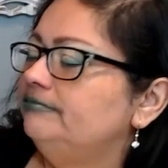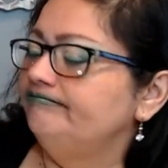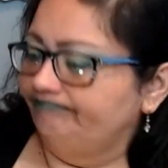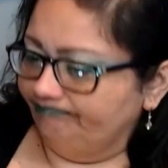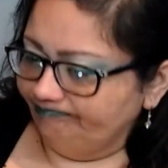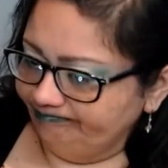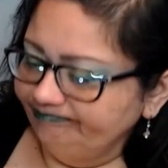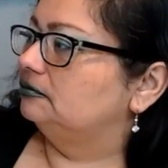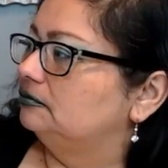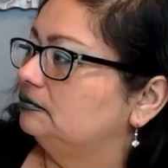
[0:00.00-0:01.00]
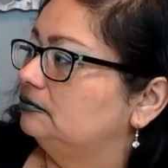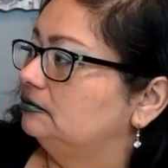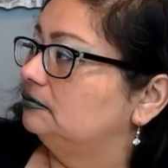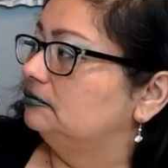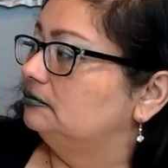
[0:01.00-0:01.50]

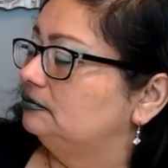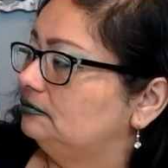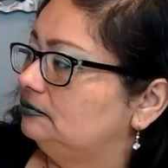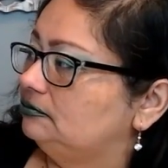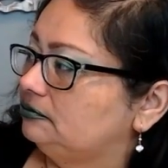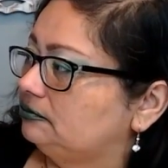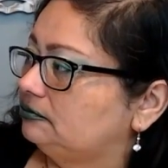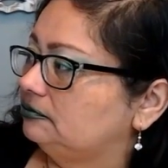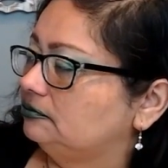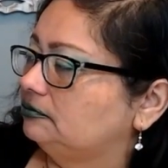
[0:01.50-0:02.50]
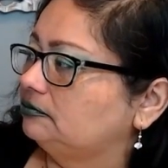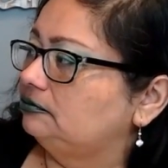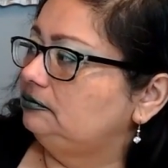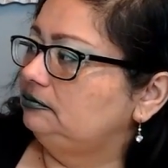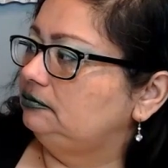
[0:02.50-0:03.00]

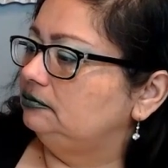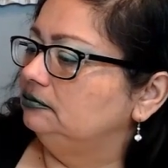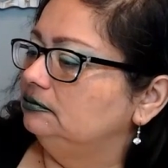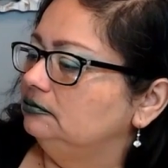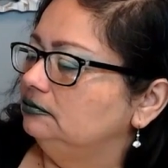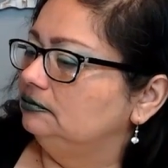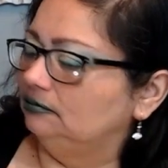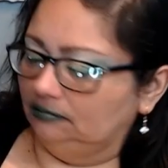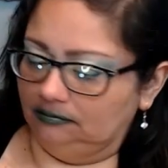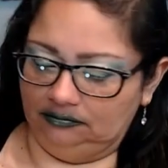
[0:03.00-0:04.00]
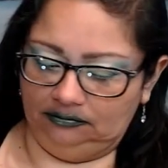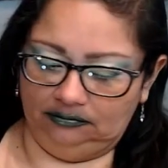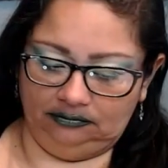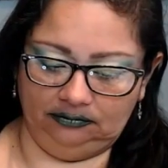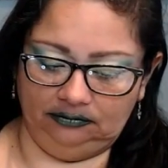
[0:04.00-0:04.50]

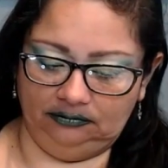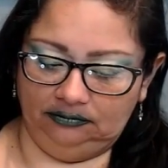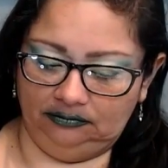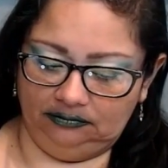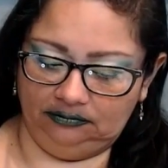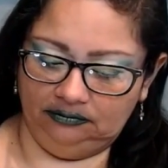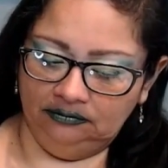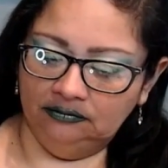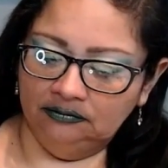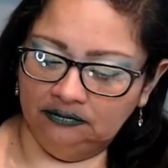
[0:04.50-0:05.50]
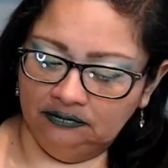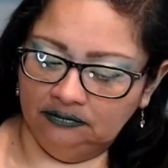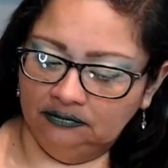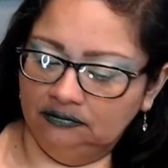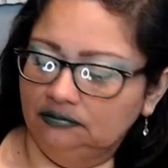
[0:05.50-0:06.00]

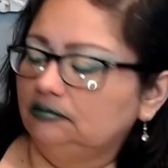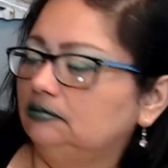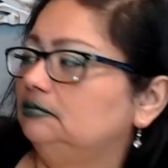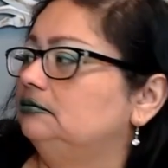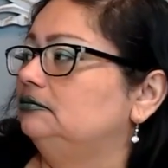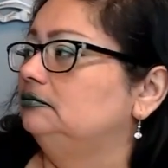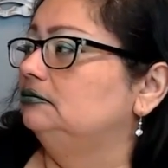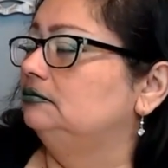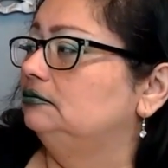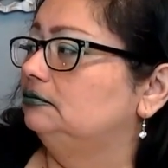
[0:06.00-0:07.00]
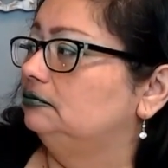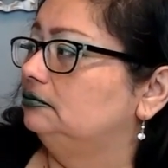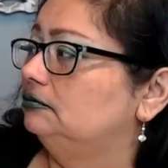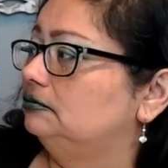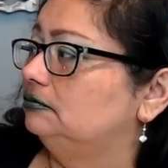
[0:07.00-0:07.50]

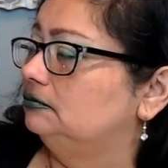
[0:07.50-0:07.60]
(silent)